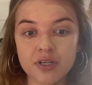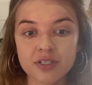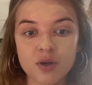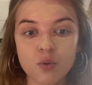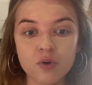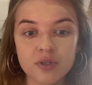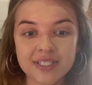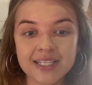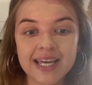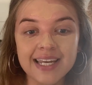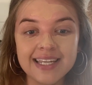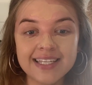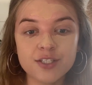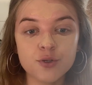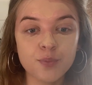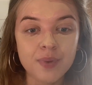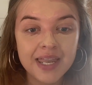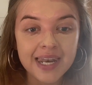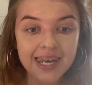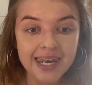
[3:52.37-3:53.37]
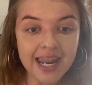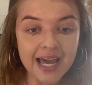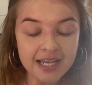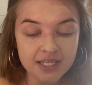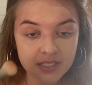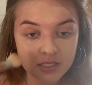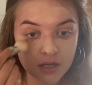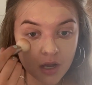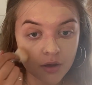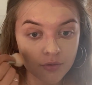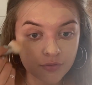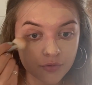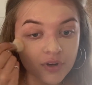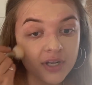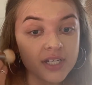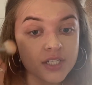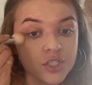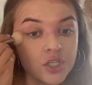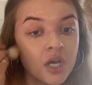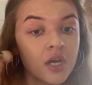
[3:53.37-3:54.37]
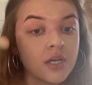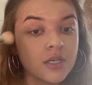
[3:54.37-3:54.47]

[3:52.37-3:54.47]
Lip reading: I wanted a little bit less coverage.